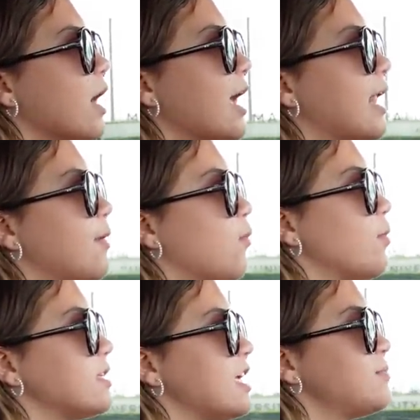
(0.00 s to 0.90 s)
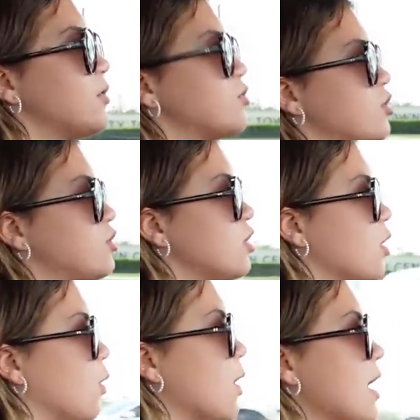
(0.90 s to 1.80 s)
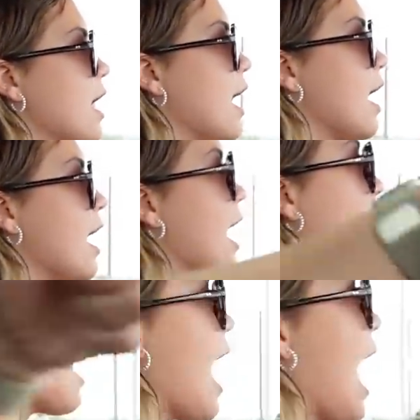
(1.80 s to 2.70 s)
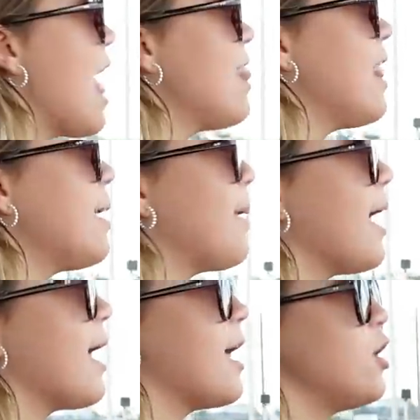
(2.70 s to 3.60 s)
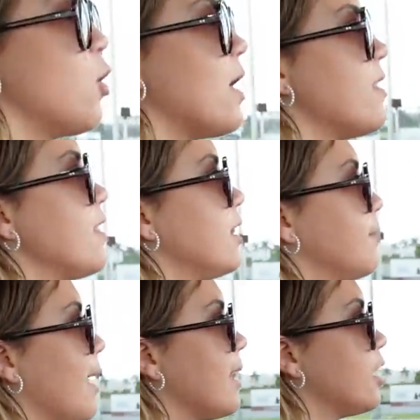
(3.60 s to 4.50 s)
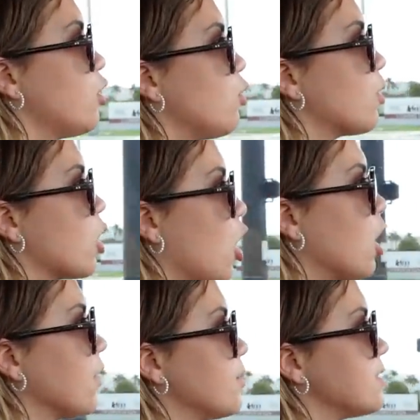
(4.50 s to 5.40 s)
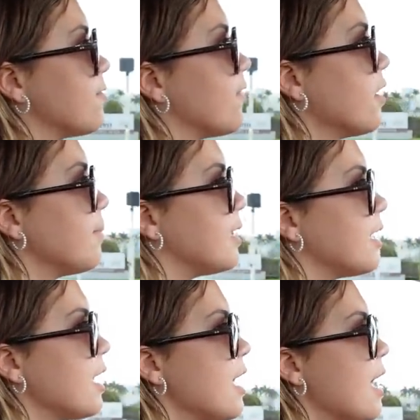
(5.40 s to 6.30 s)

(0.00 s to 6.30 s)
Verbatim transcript: red. Bueno, si estaba bumper to bumper, you were in this side. No, and then my little car that was in front of me,